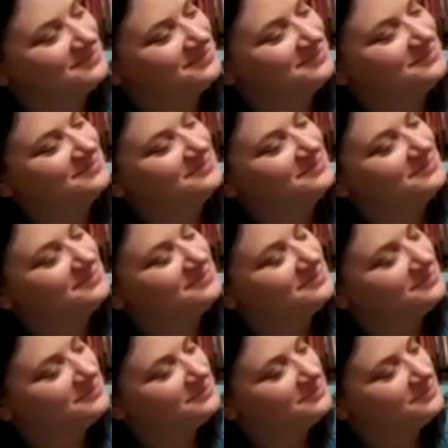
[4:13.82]

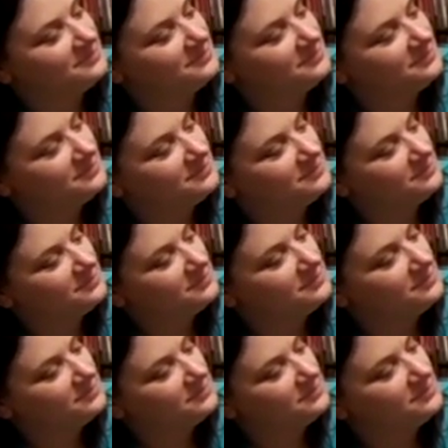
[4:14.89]

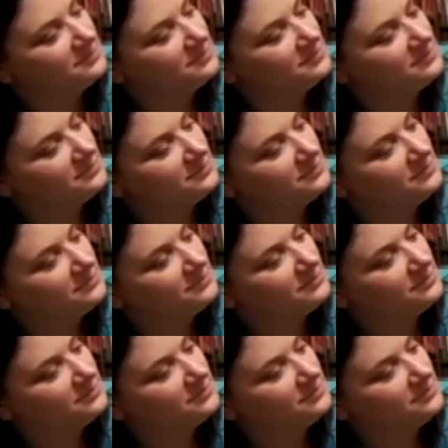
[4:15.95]
This person isn't speaking.